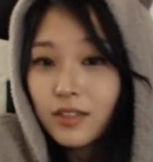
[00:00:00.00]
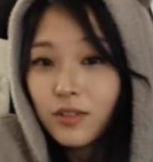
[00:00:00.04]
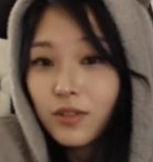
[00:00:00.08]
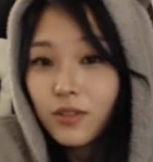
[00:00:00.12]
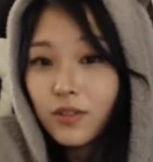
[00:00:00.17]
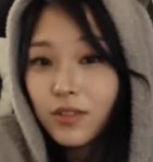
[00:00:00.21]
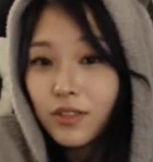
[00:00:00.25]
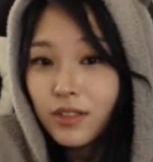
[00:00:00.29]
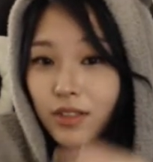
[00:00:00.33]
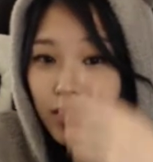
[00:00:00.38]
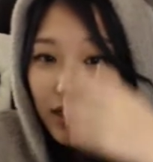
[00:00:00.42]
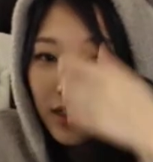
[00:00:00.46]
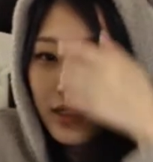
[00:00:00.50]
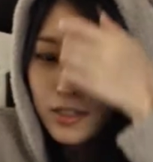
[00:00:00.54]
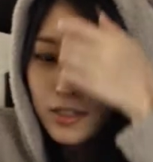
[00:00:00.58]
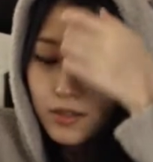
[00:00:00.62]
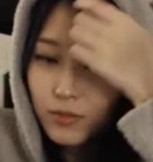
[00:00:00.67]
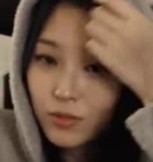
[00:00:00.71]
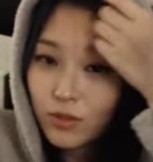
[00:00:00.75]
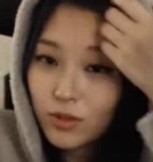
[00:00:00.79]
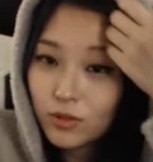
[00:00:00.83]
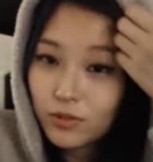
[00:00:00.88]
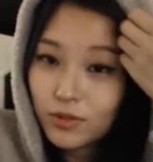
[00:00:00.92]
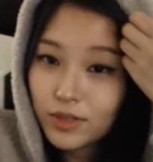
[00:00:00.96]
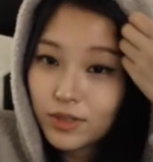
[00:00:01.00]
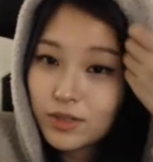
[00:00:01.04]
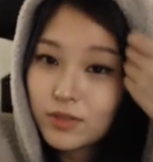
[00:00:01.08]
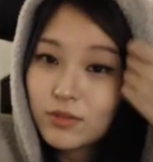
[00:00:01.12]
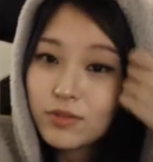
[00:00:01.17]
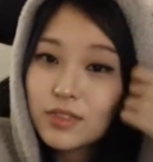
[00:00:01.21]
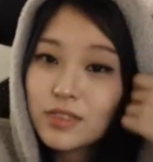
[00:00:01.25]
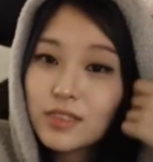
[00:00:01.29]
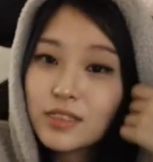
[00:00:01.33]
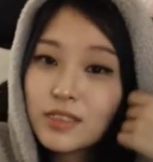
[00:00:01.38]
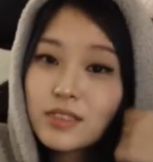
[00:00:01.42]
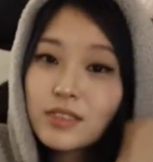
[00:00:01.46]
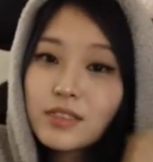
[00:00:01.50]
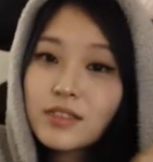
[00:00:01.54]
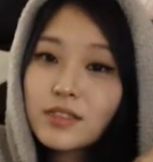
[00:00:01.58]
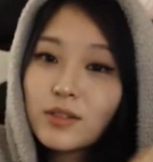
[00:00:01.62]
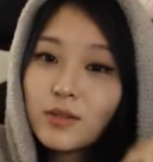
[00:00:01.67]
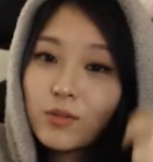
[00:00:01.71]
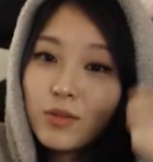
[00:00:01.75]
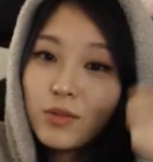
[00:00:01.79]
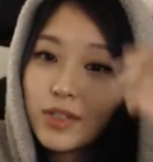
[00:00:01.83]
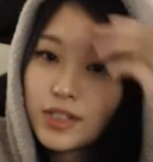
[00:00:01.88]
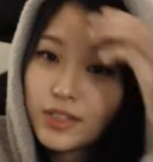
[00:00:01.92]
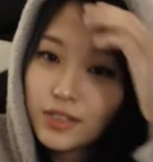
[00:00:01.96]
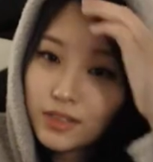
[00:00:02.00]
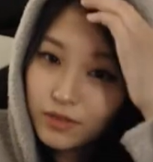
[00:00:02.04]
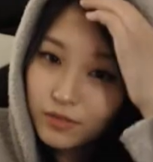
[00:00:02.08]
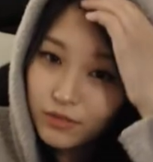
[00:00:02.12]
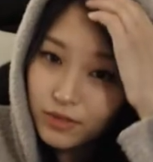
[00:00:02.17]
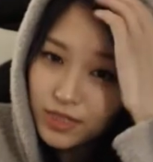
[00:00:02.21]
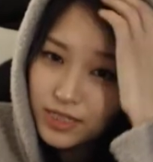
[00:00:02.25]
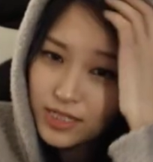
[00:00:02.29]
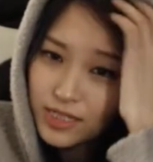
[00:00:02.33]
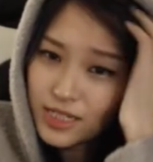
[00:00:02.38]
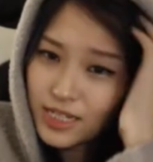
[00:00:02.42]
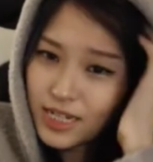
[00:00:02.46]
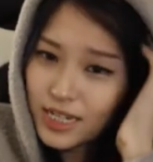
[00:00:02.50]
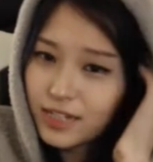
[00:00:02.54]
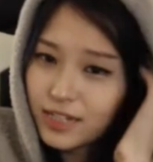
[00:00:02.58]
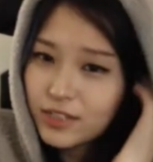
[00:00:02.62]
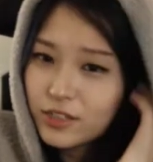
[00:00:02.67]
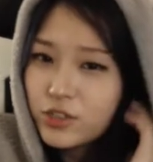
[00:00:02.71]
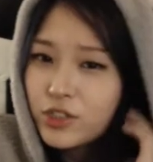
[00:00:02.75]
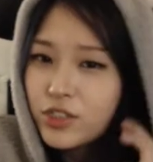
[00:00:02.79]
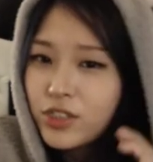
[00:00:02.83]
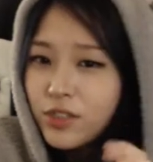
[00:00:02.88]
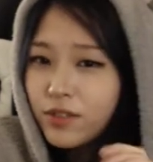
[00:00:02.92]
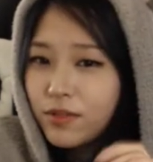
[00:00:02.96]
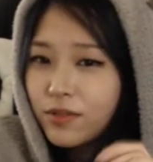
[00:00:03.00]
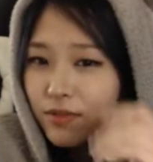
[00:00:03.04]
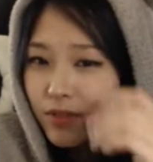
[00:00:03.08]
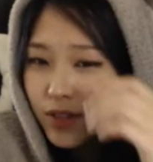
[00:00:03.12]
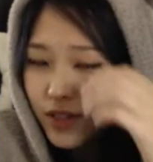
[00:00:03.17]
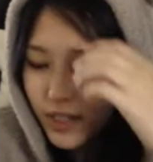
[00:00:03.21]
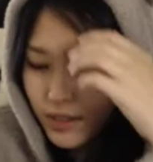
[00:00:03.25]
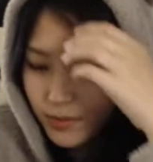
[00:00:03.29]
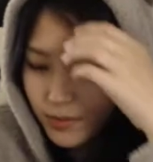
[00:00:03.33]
or like Warwick was a win with Static Shift, I